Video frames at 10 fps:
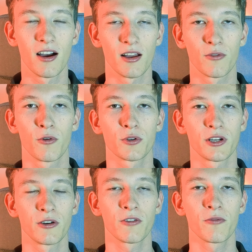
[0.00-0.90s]
I look forward
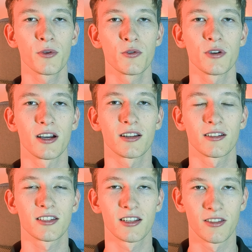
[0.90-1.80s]
to hearing from you, and
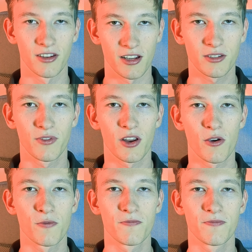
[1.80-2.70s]
I'll see you in the next
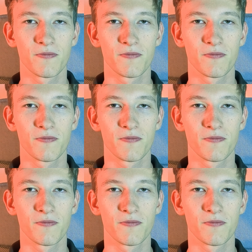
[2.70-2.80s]
video.